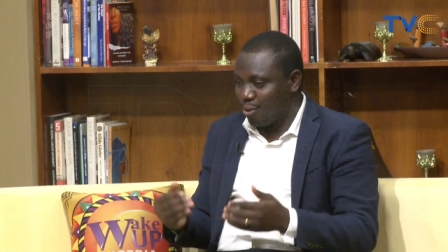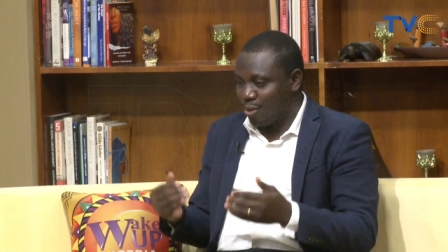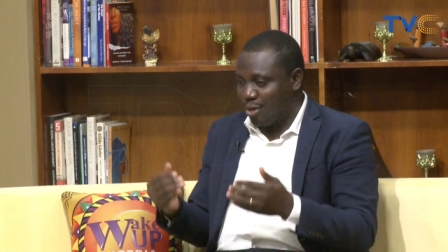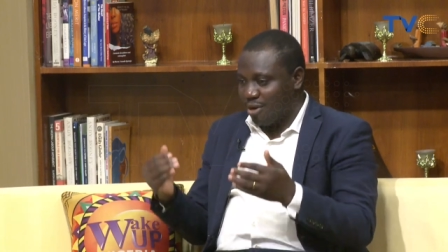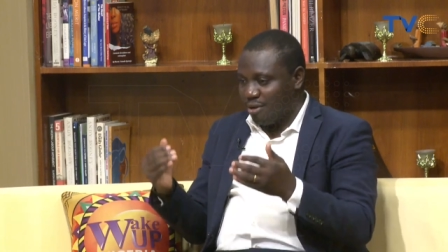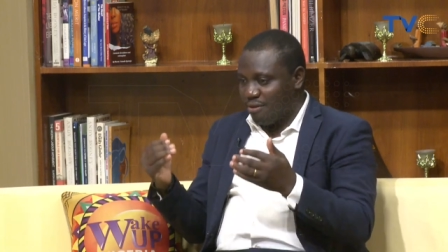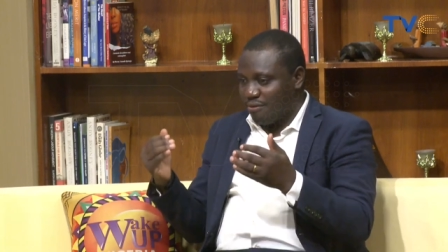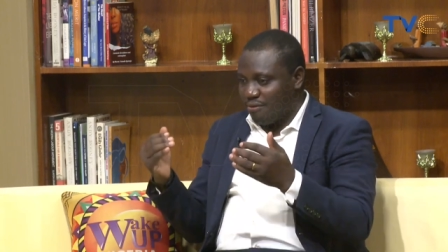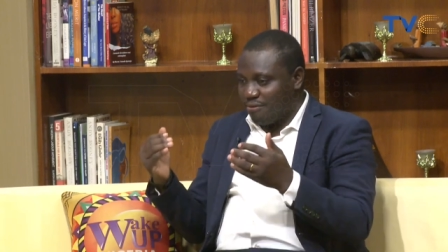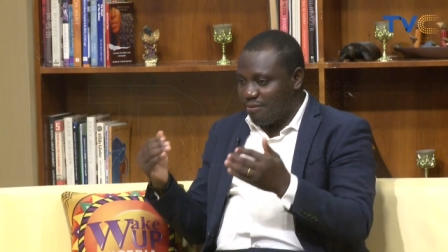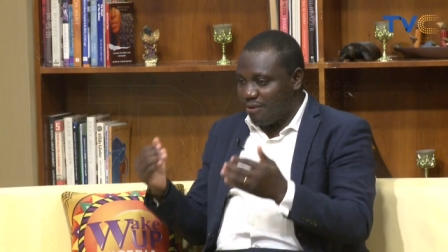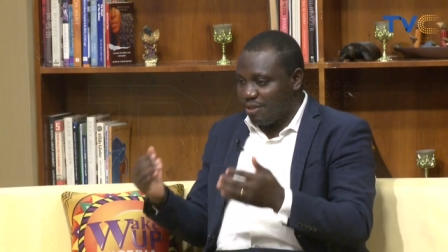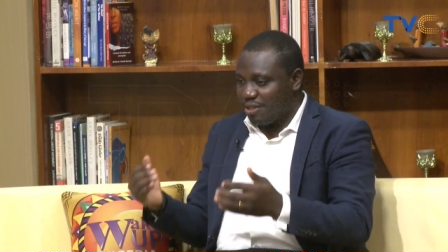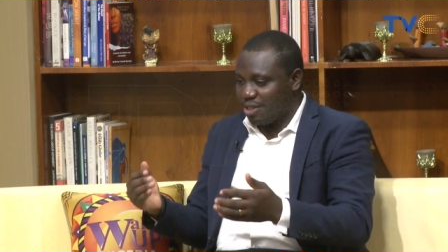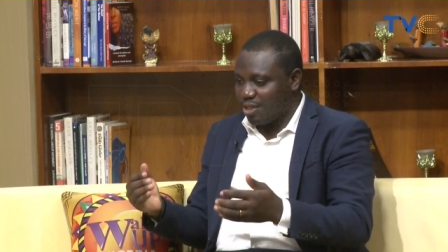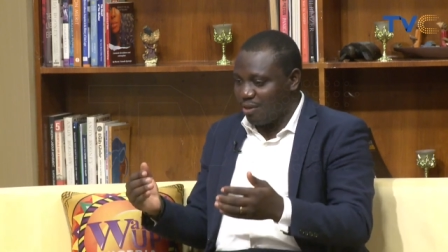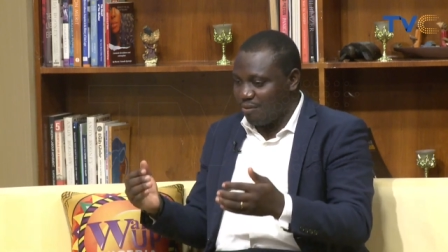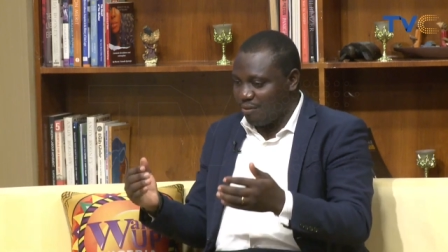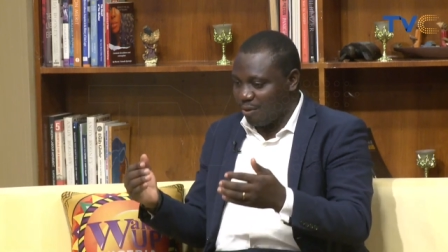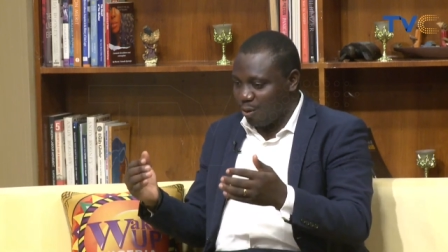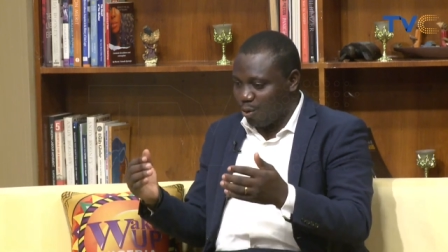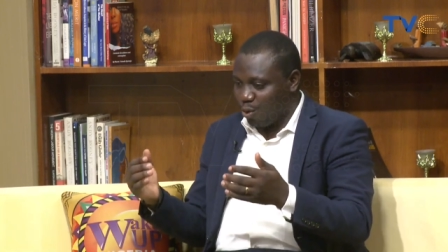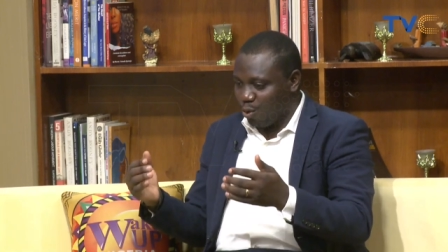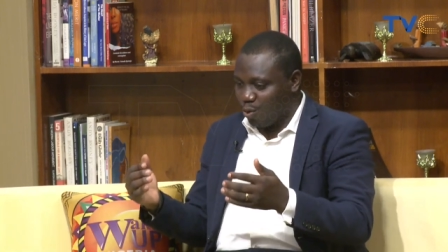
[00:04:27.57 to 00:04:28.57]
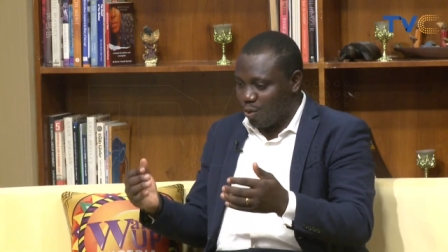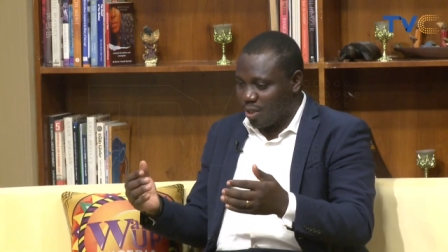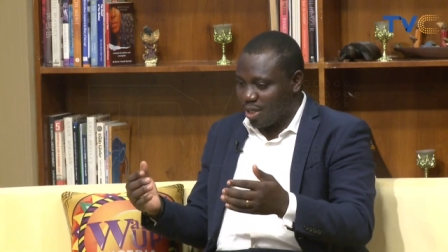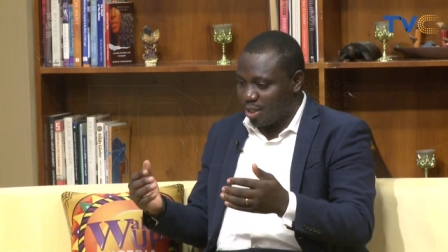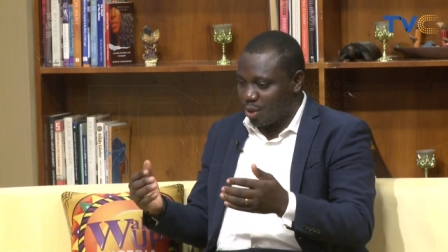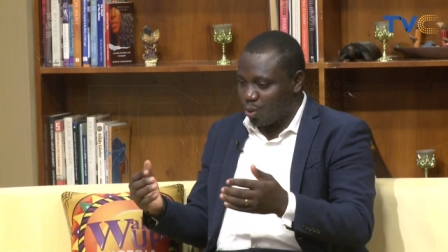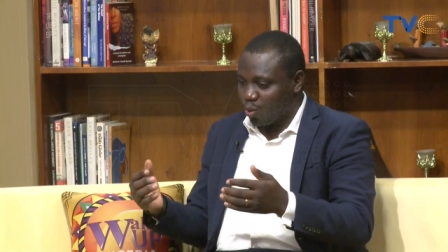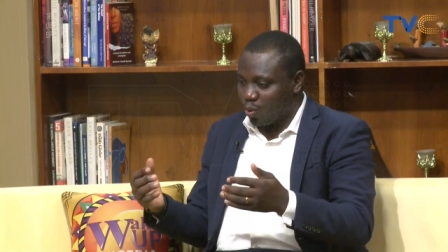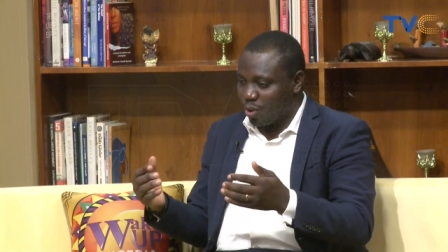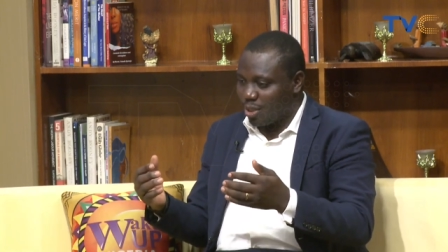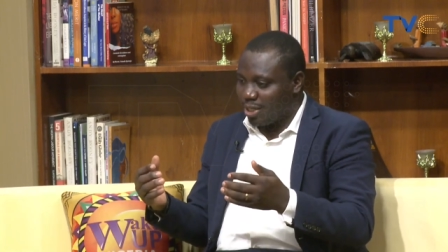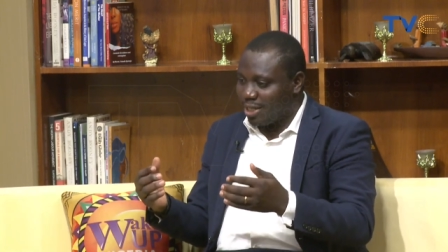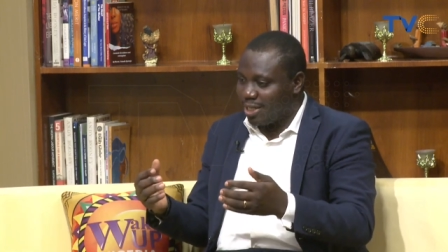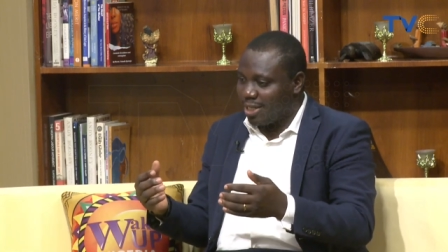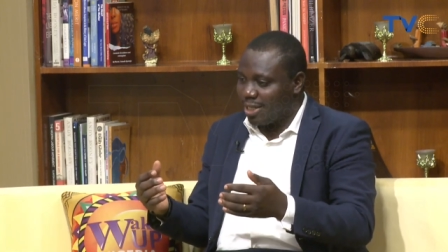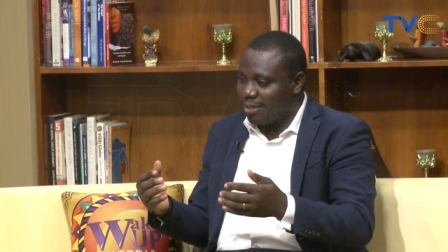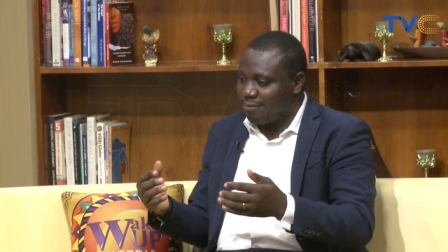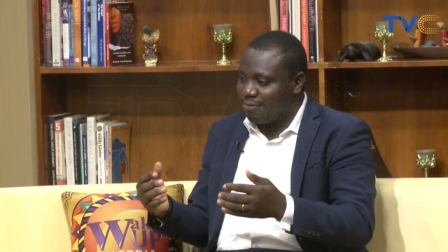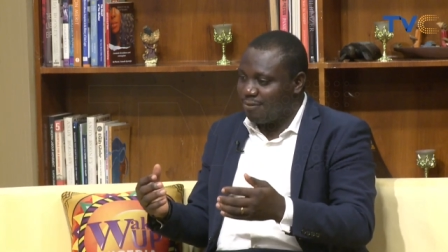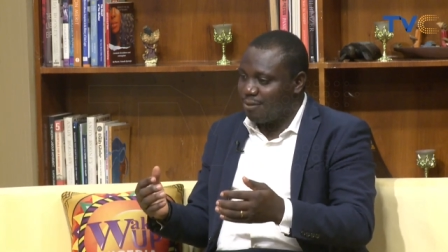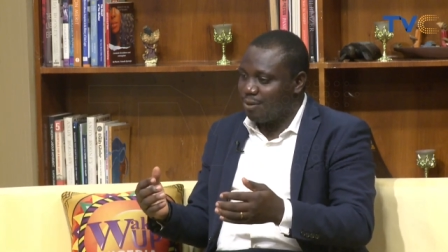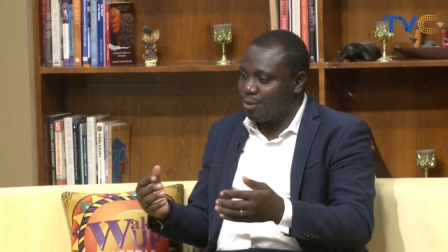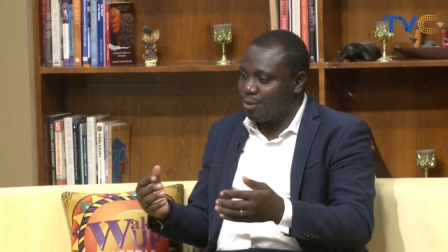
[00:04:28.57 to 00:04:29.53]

Mm-hmm. First of all, look at what gave,